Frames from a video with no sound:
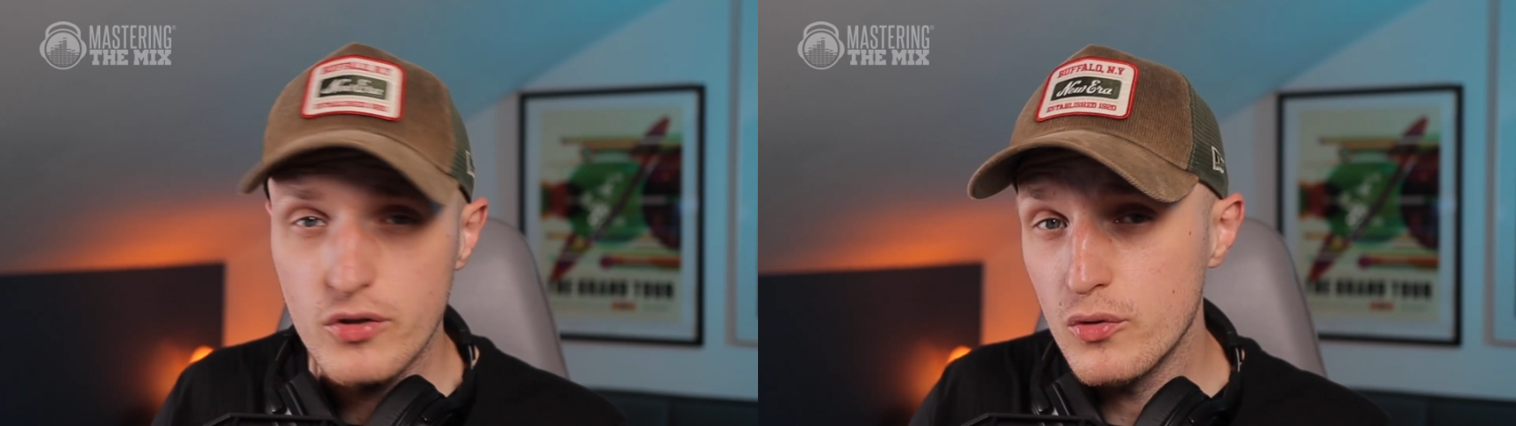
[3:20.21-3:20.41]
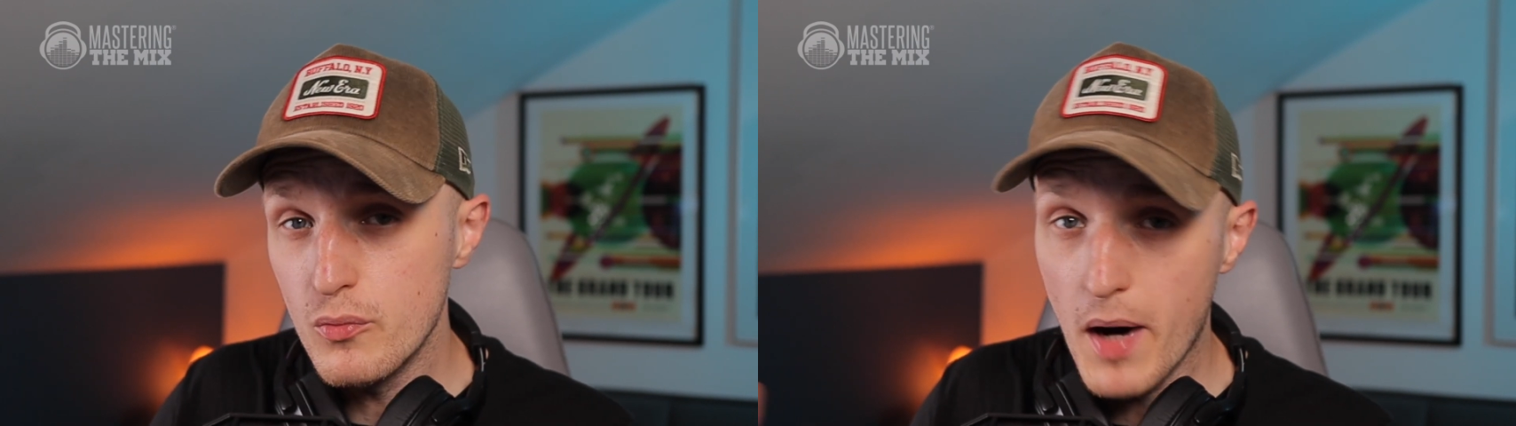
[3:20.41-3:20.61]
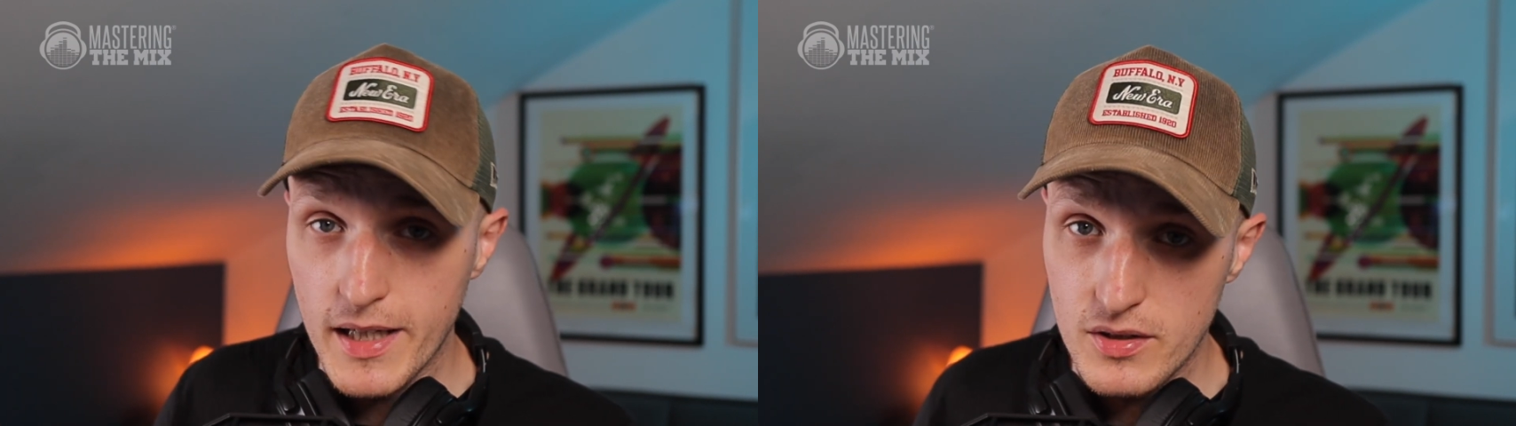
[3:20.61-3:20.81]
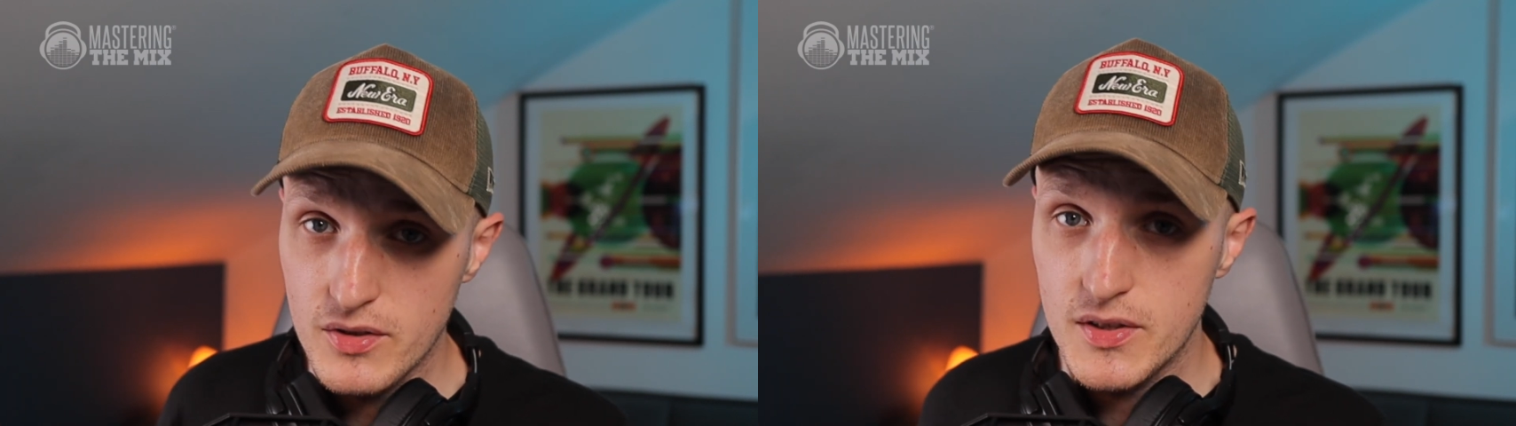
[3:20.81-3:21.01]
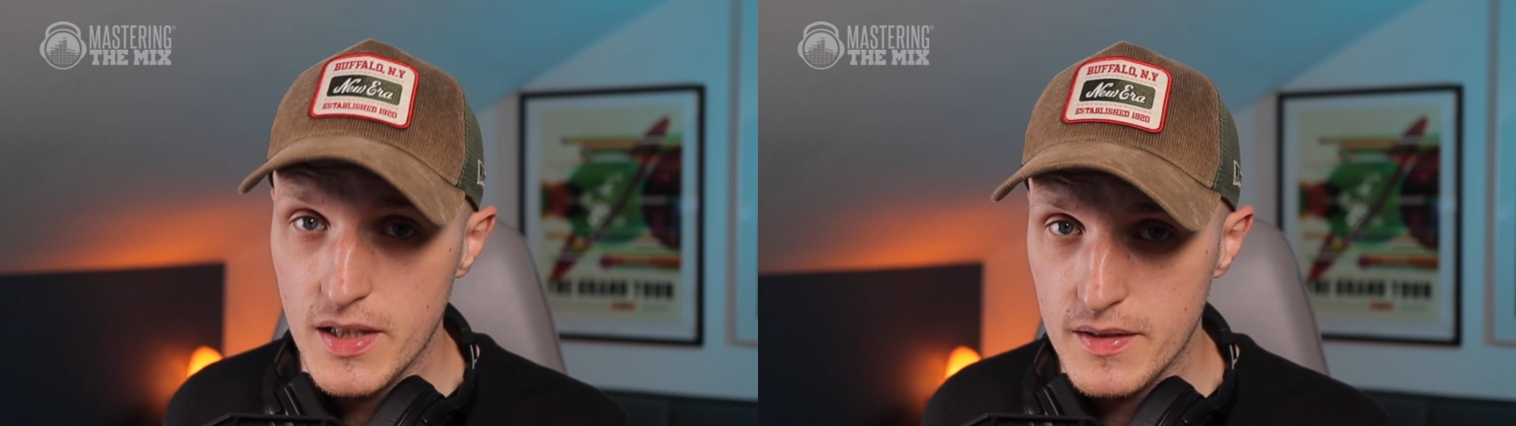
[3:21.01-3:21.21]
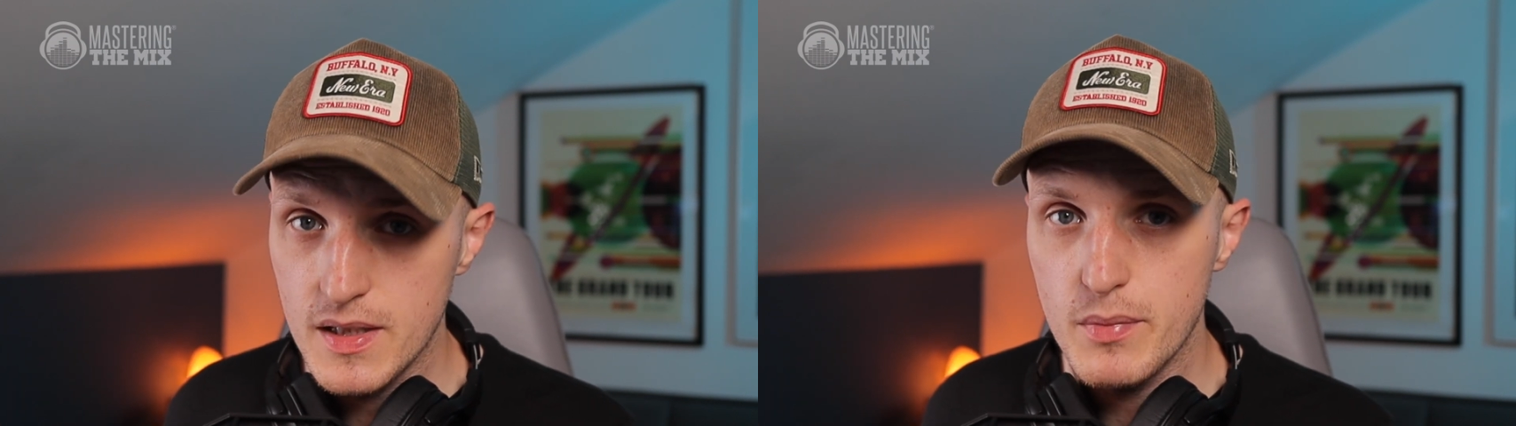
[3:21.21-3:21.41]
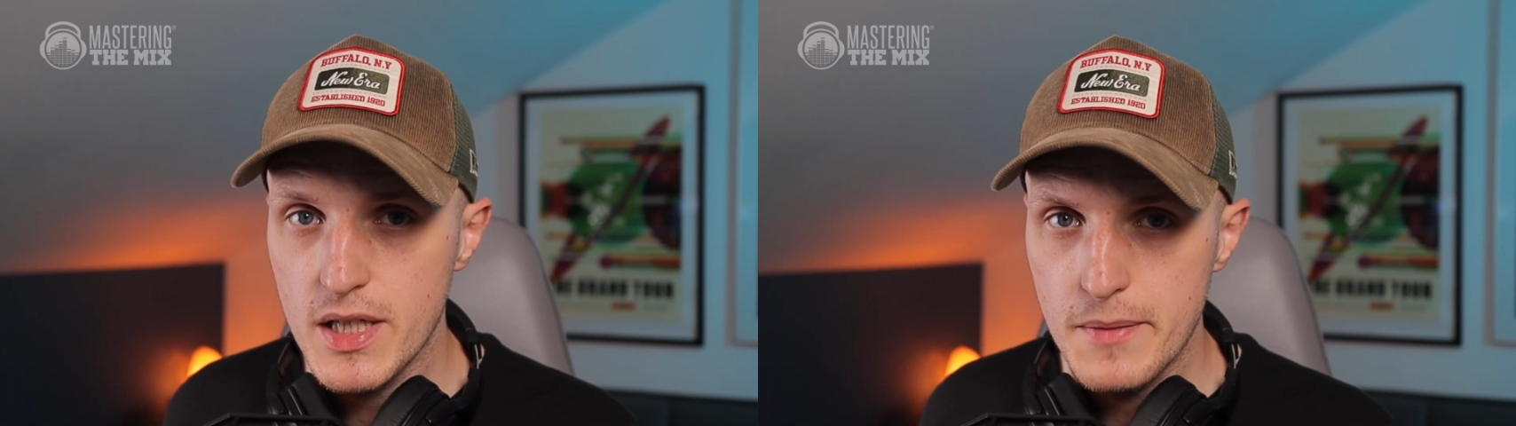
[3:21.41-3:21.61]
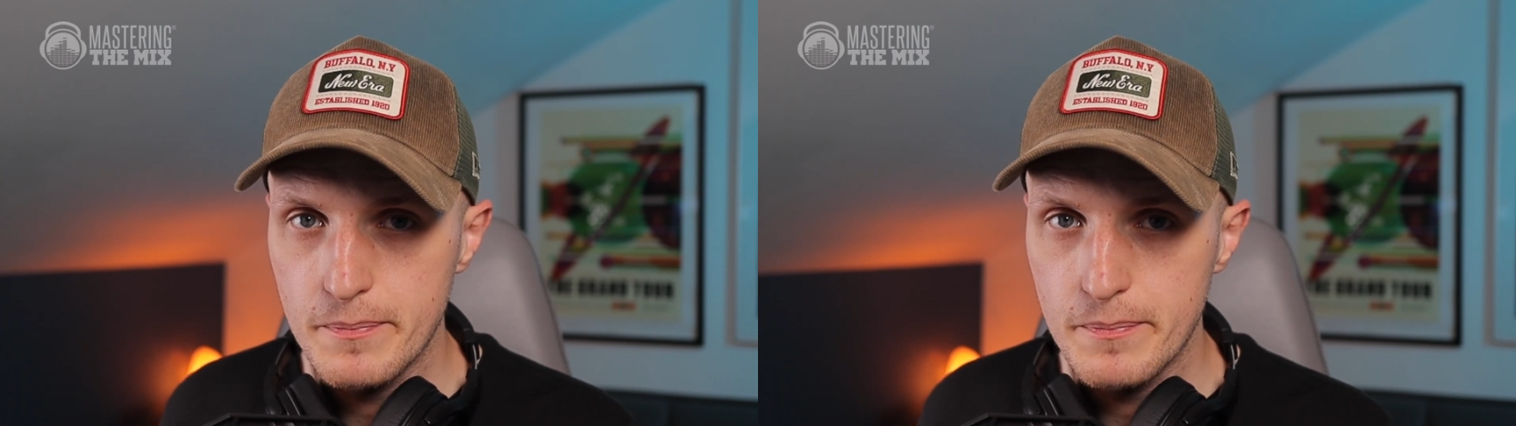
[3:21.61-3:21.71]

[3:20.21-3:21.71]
to -6 dB.